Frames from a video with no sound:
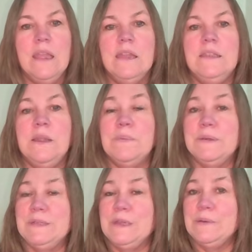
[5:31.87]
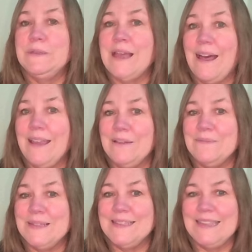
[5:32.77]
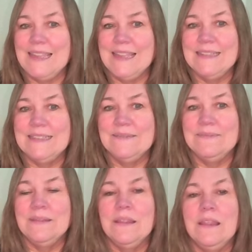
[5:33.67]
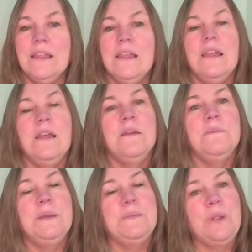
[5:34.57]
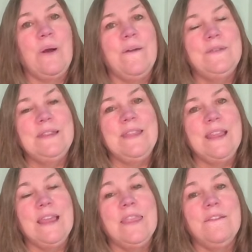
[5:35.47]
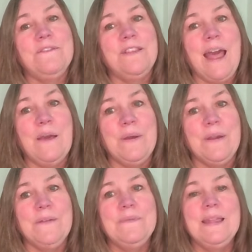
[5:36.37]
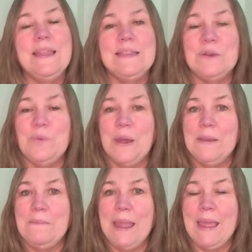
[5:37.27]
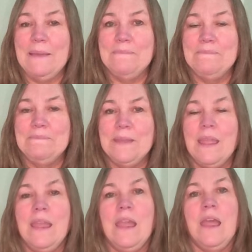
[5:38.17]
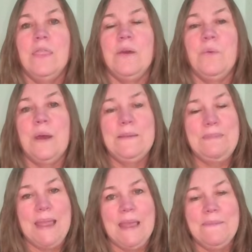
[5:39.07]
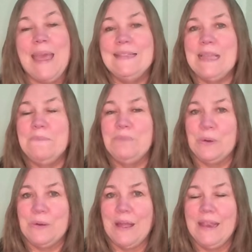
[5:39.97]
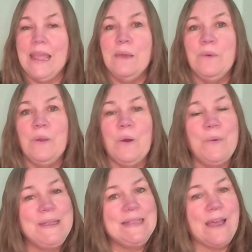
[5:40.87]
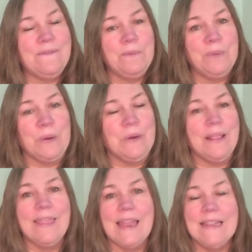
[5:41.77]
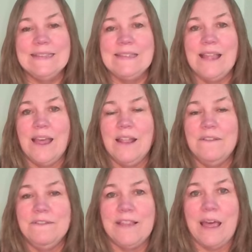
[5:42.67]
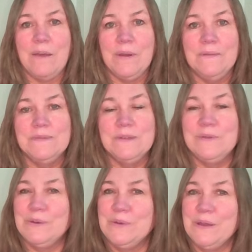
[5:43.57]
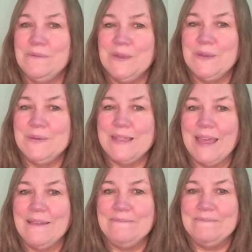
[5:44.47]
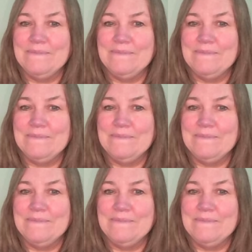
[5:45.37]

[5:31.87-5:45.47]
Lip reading: Number 2, tile mistakes. People often think the flower is a 1 bam. The 1 bam has a bird on it and will always have a bird. That is not a flower, so don't confuse that.